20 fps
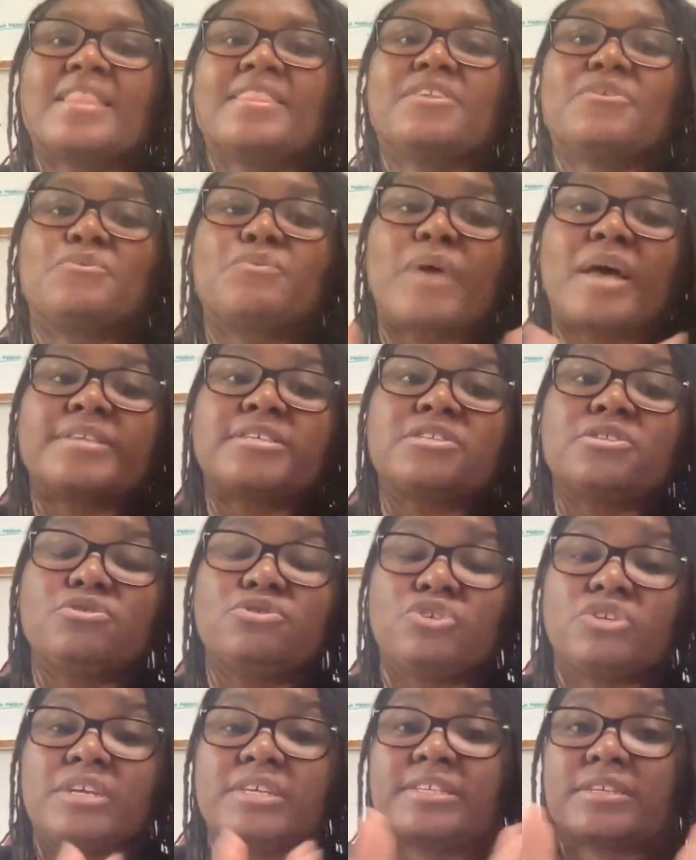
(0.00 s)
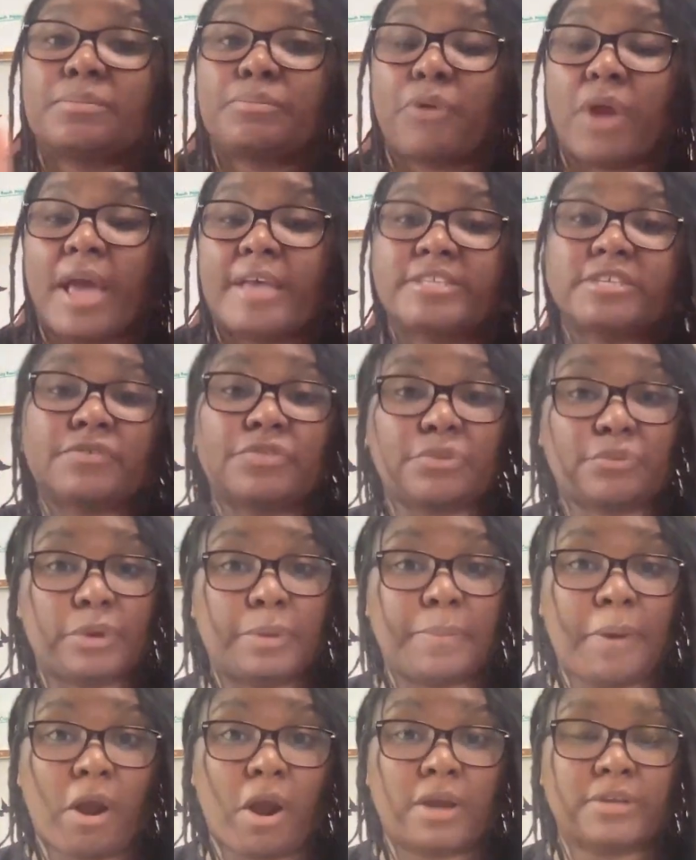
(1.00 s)
The resolution is comprised of
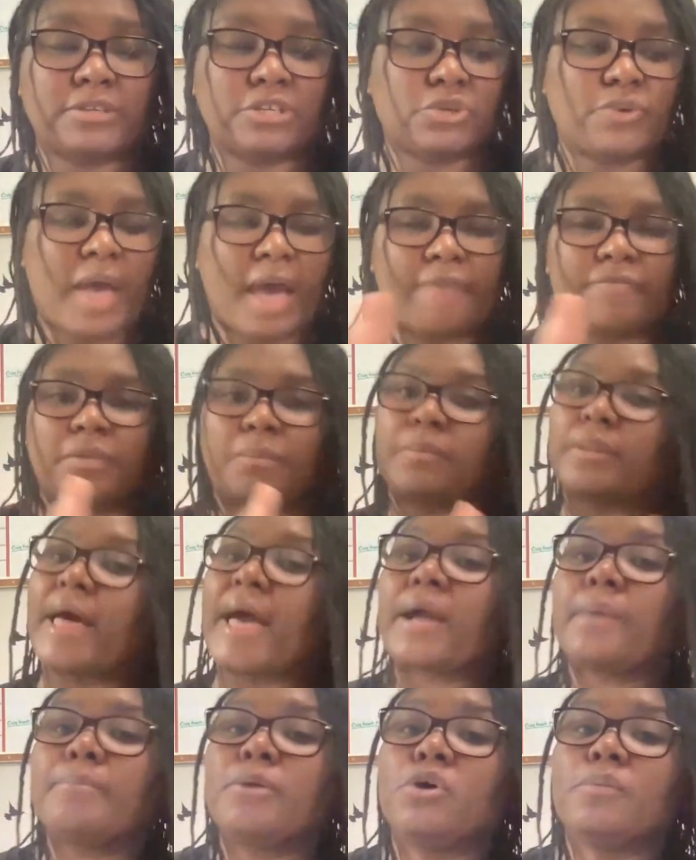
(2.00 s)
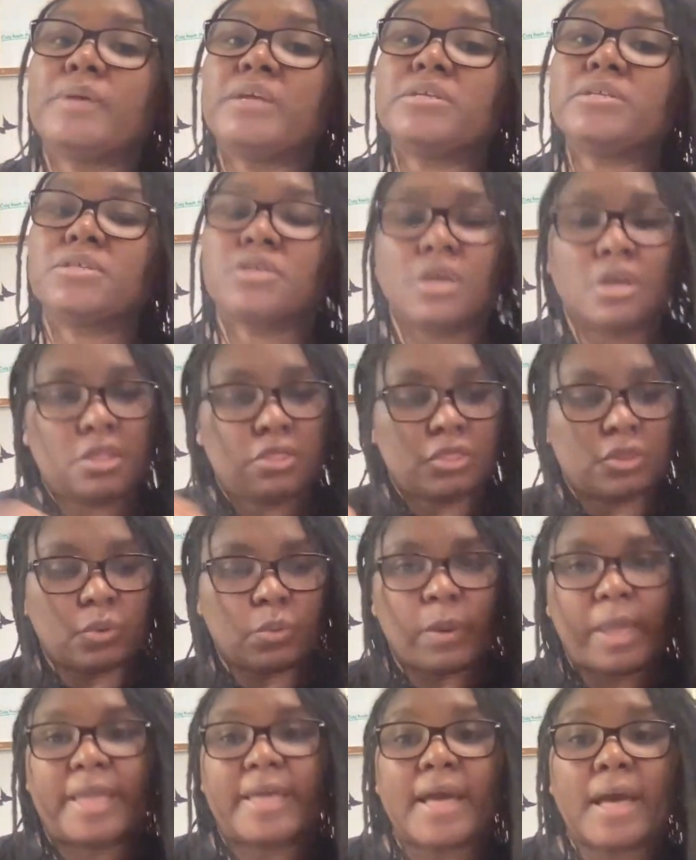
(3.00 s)
three parts. You have the black moment, the
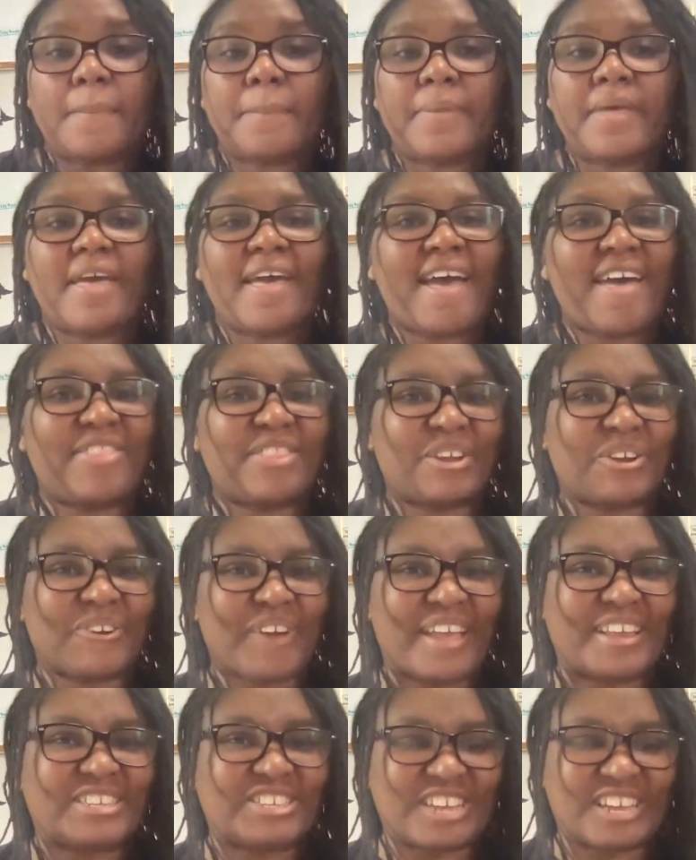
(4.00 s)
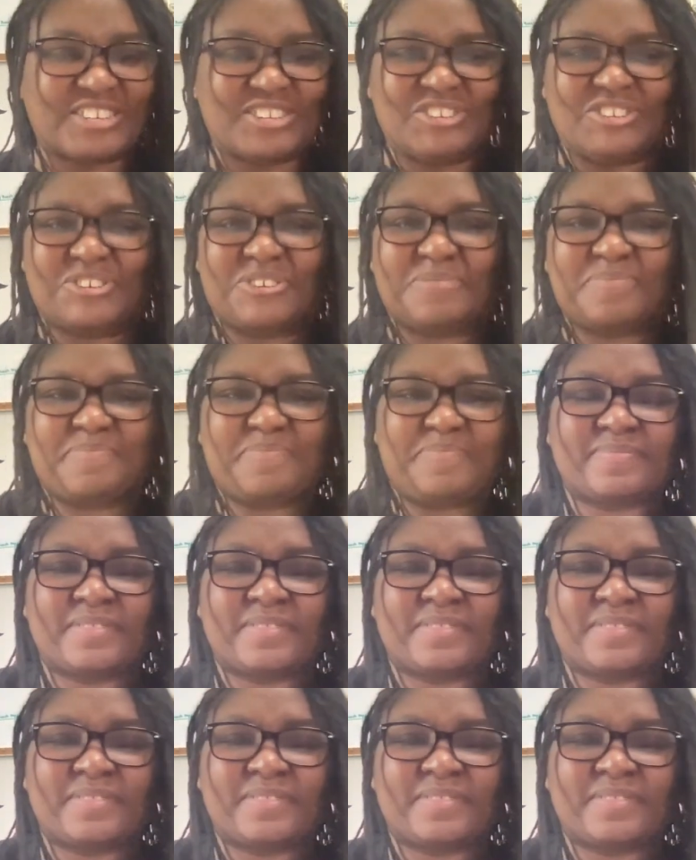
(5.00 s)
wake up, and the grand gesture.